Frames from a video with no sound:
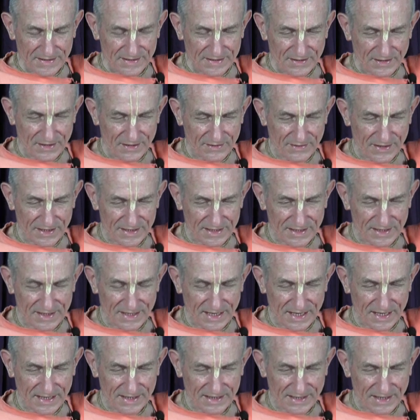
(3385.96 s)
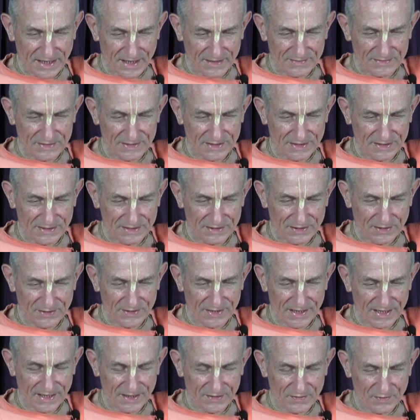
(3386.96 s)
tolerated that Kamsa, so
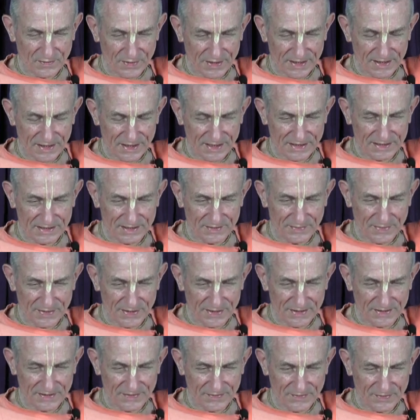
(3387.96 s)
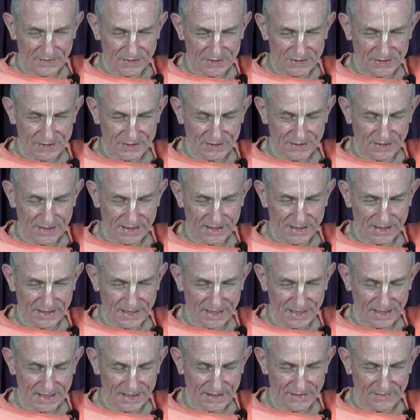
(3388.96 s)
they could witness the birth of Krishna and the
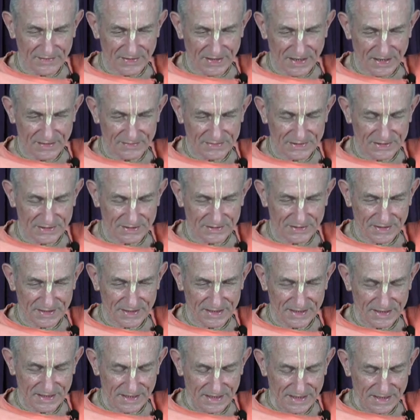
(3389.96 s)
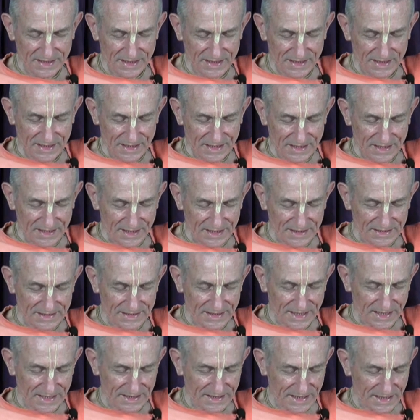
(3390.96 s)
killing of Kamsa and things
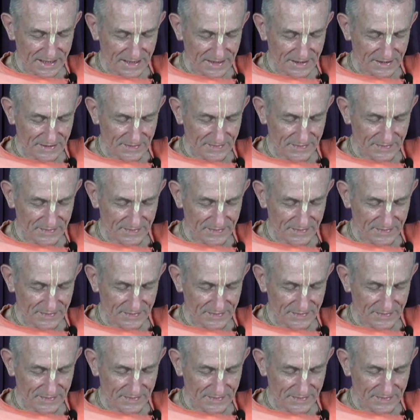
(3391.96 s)
like that.